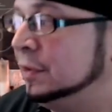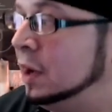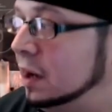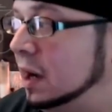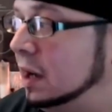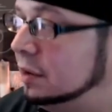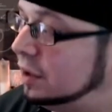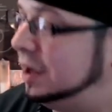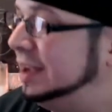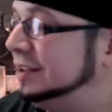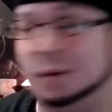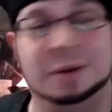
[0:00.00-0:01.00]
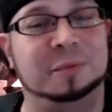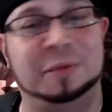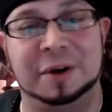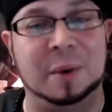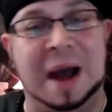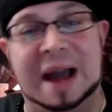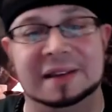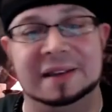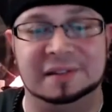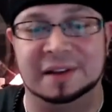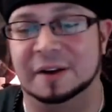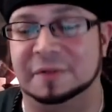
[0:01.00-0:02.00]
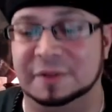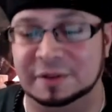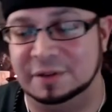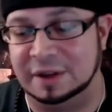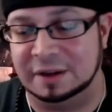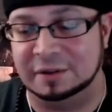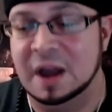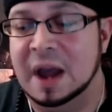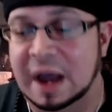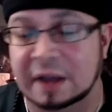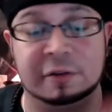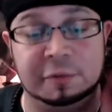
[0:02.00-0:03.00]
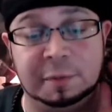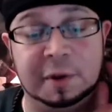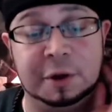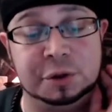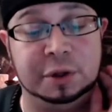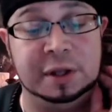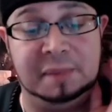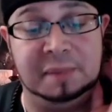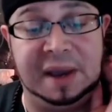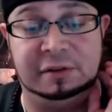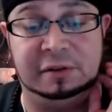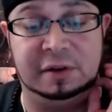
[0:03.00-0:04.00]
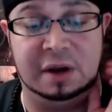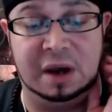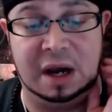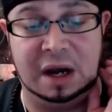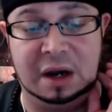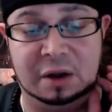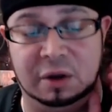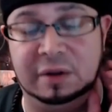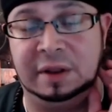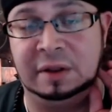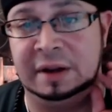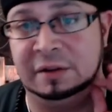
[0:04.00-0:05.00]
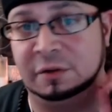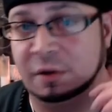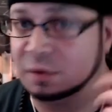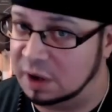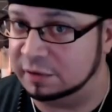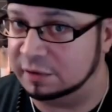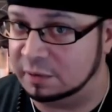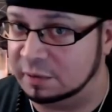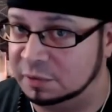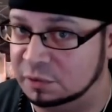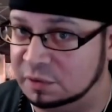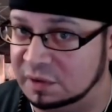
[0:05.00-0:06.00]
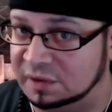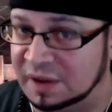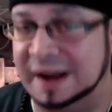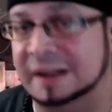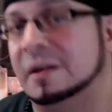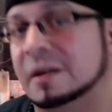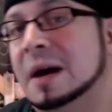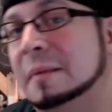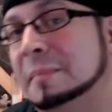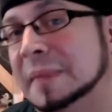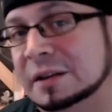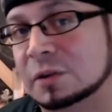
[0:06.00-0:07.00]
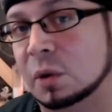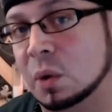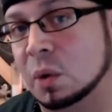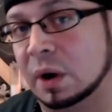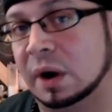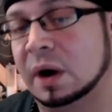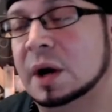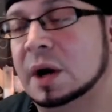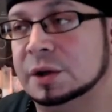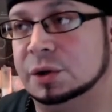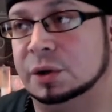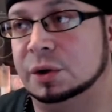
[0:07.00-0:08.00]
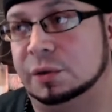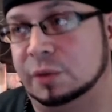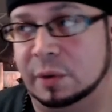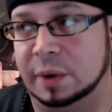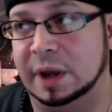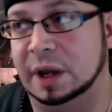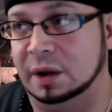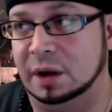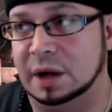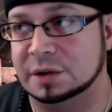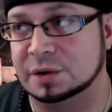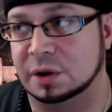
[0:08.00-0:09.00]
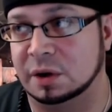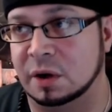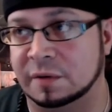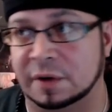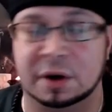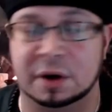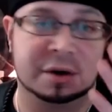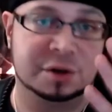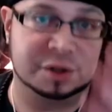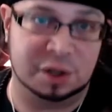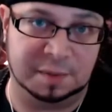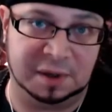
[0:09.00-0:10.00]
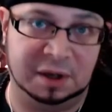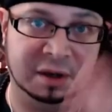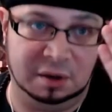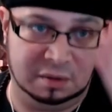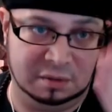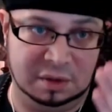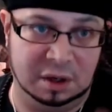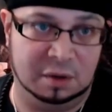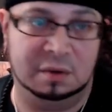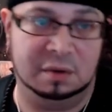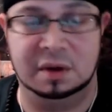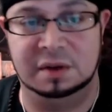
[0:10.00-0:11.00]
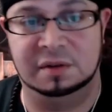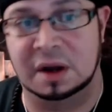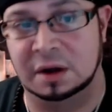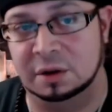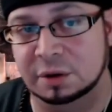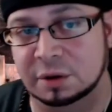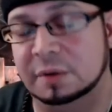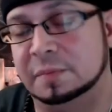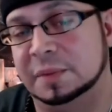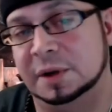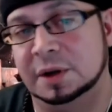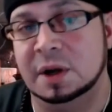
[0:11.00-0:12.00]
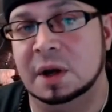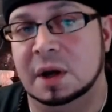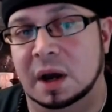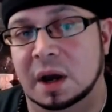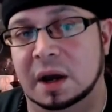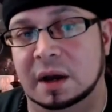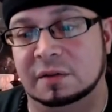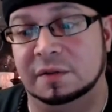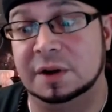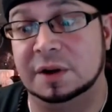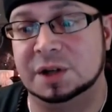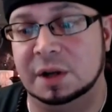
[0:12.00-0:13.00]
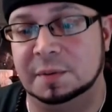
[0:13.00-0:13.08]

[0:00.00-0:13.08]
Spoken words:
know, doing pretty wacky stuff and things. It's a spiritually based clothing line. So custom designs made to order, 2 to 3 week turnover, shipping you know, is not included, but it's very cheap.